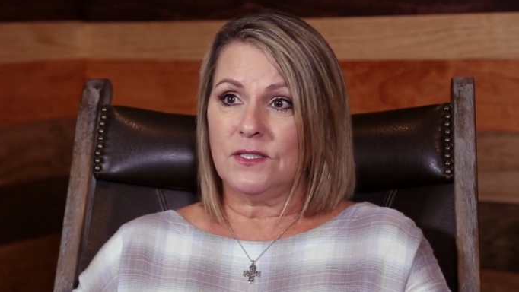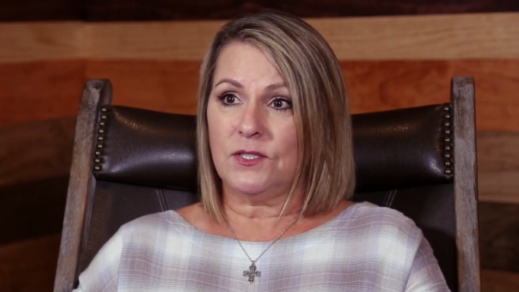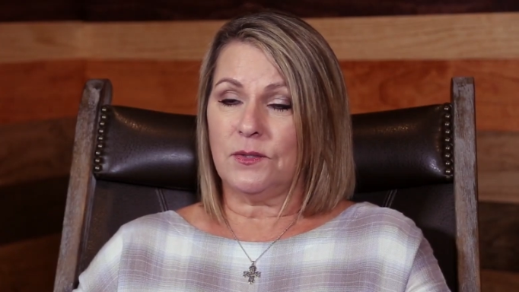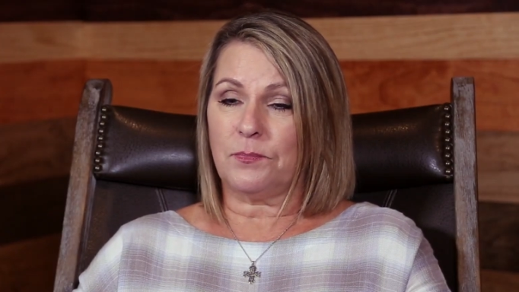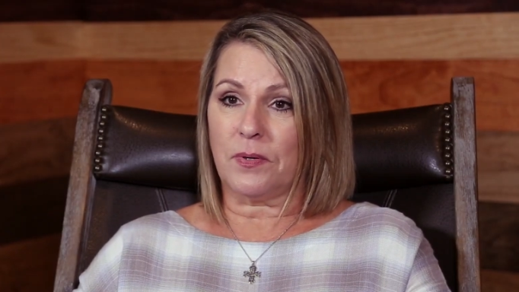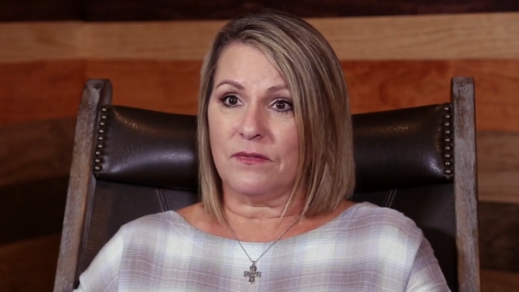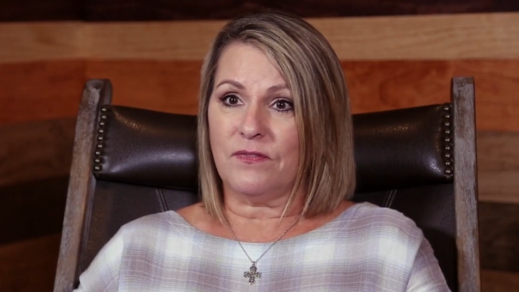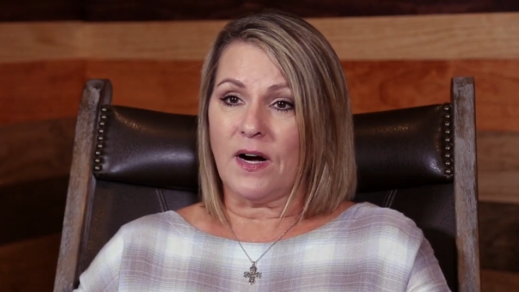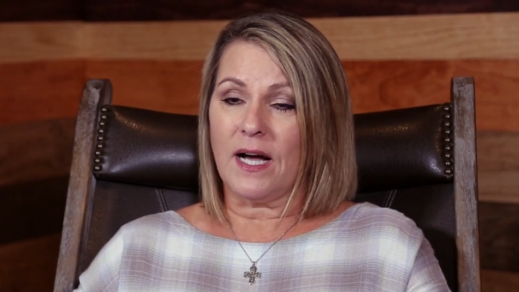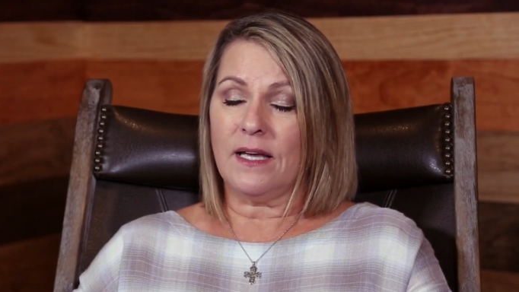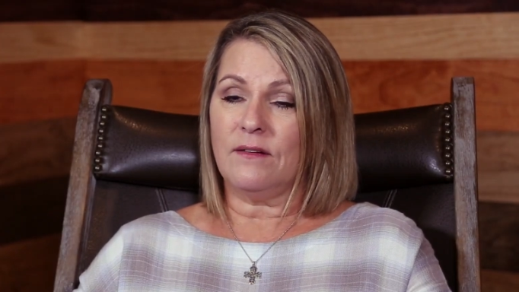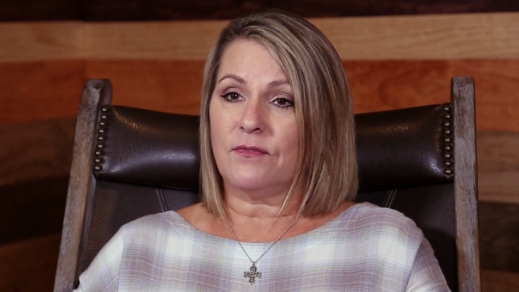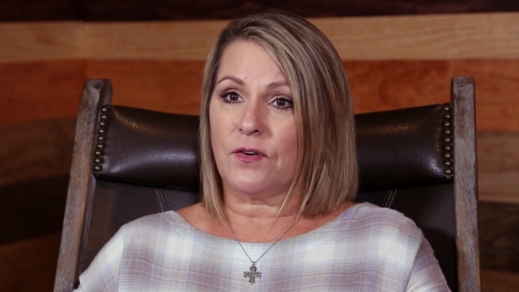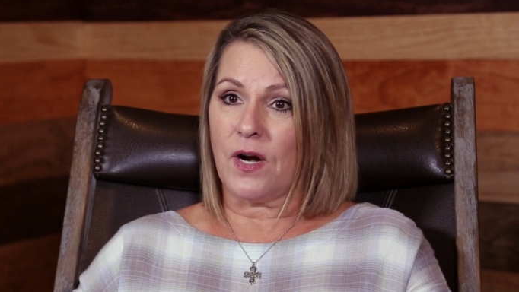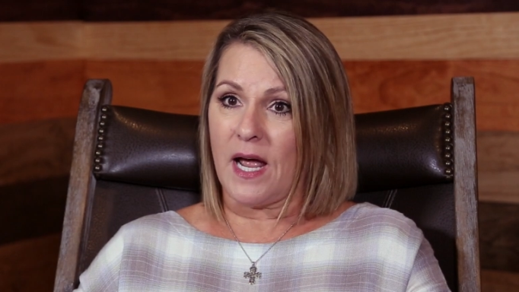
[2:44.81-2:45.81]
to
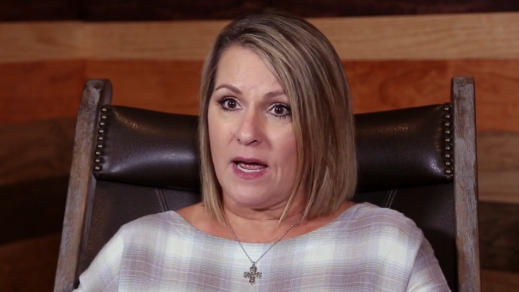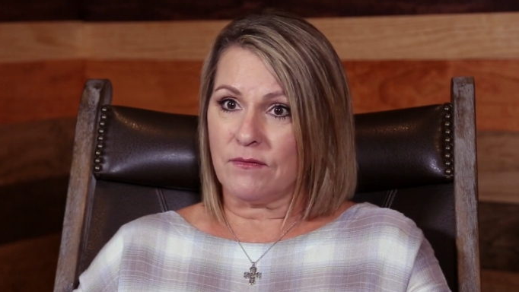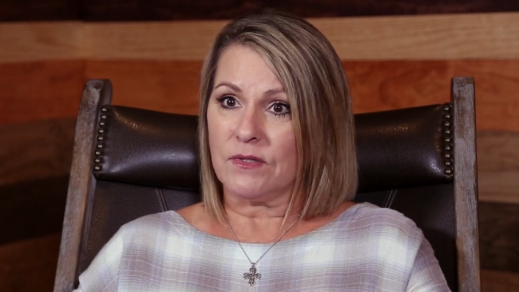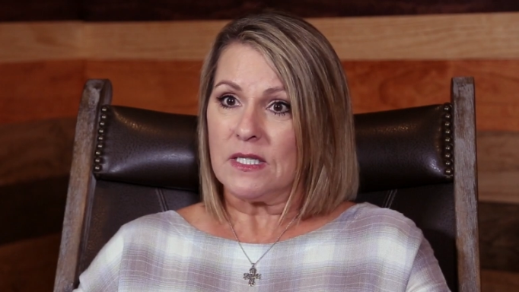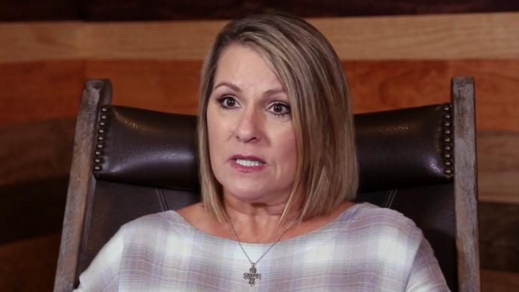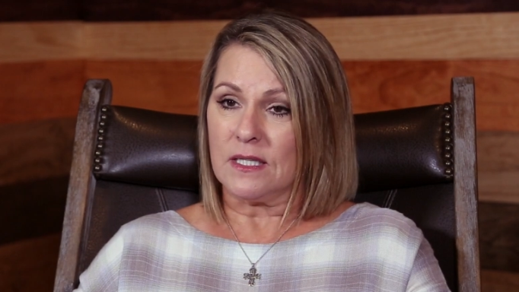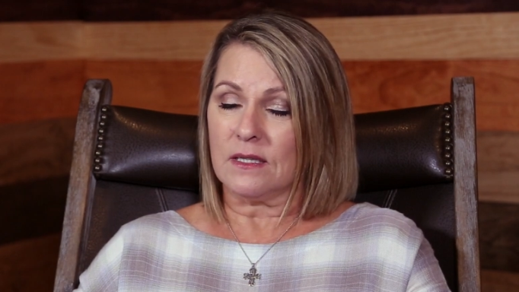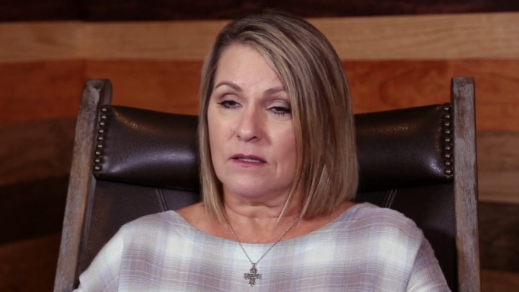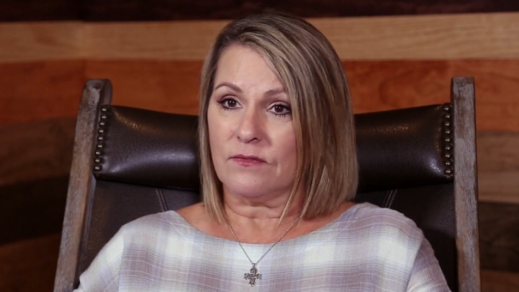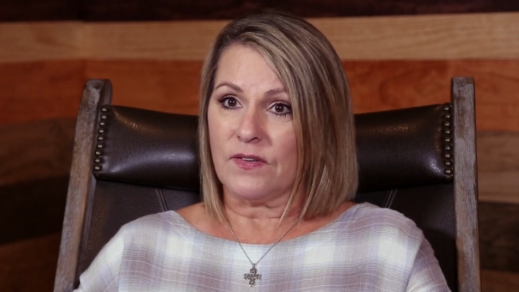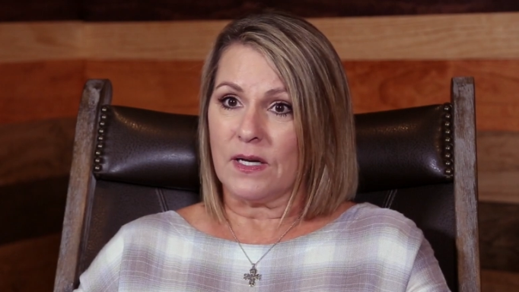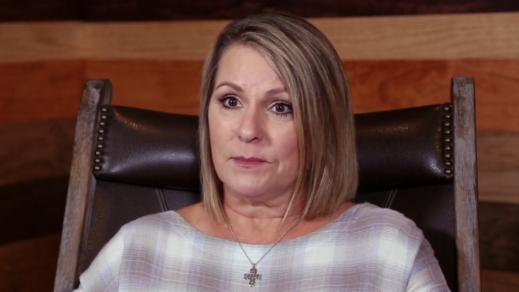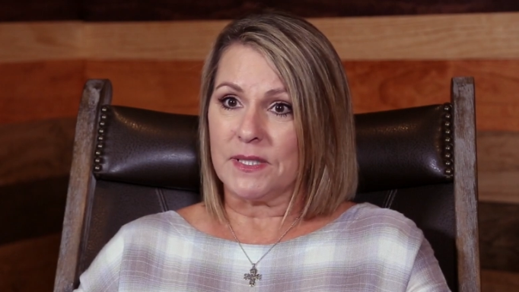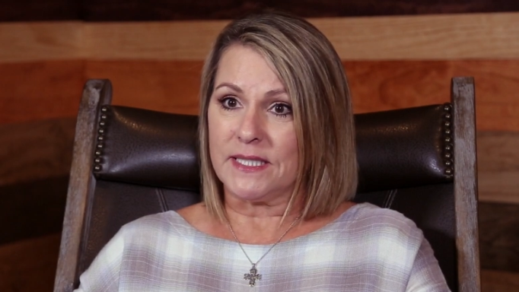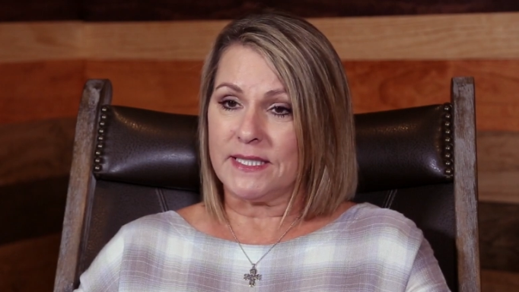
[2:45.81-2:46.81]
provide for everything their
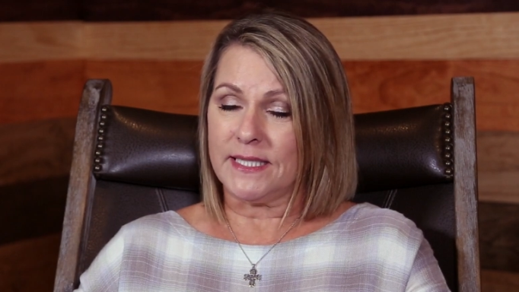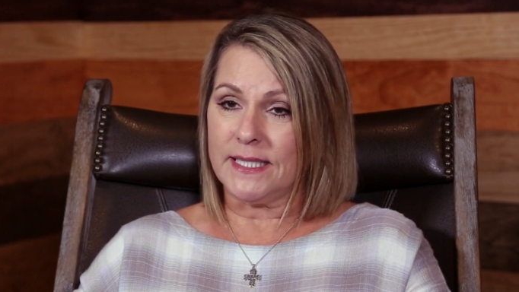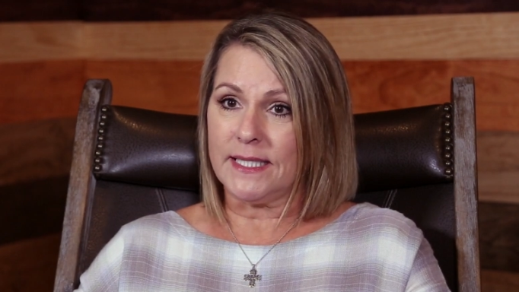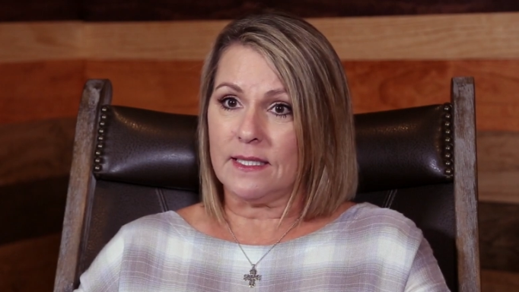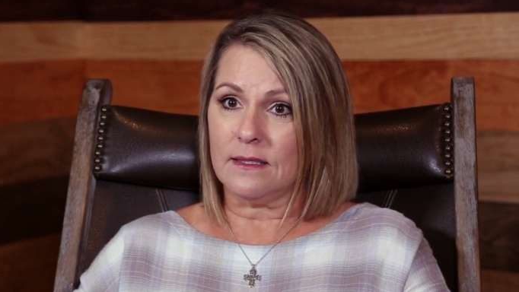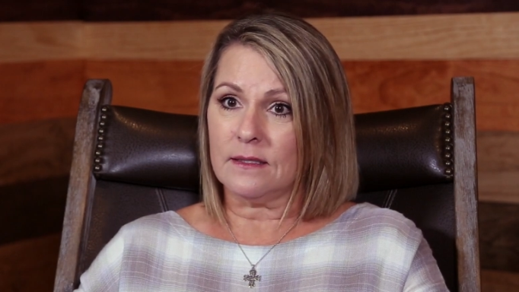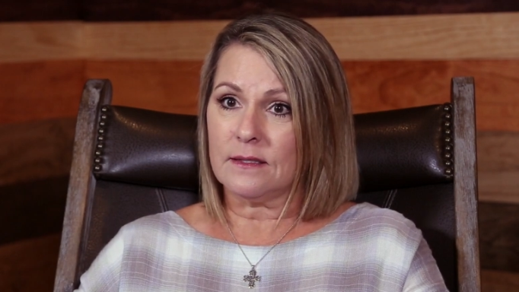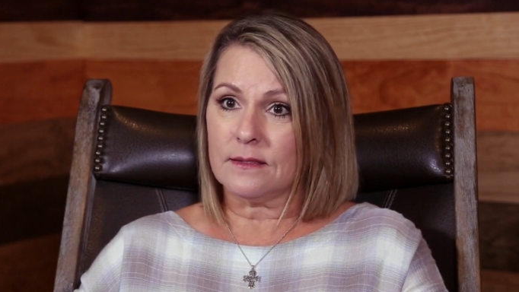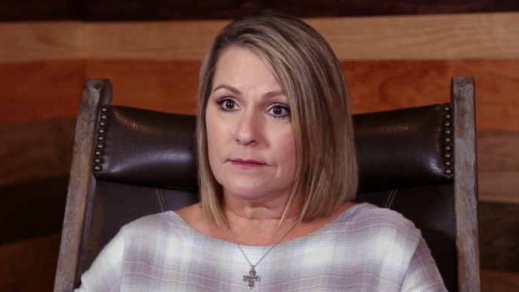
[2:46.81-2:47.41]
families need.